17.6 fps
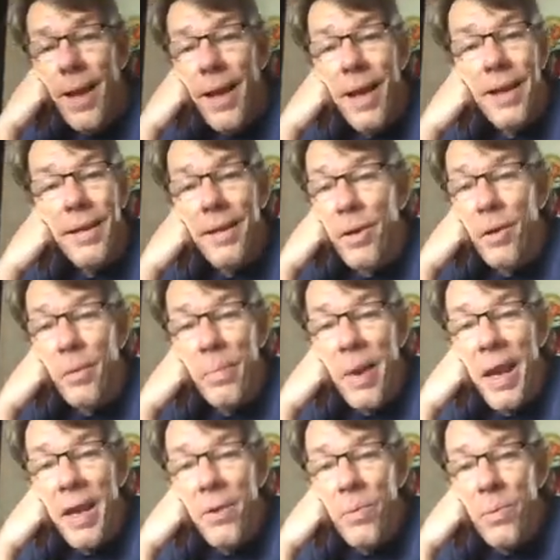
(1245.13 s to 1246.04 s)
a little
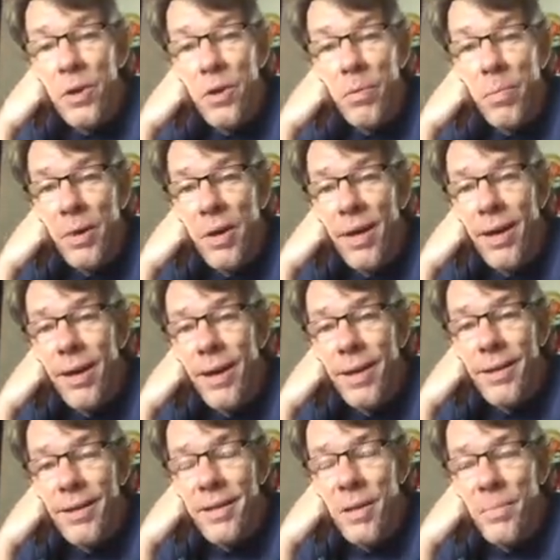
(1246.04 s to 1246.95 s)
paint when you're putting it
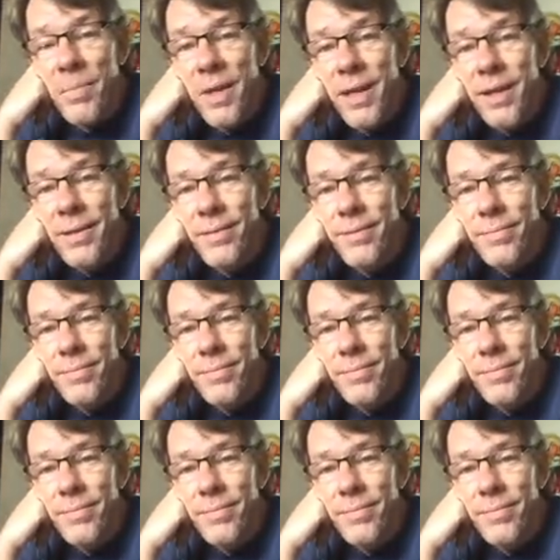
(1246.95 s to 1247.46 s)
on something.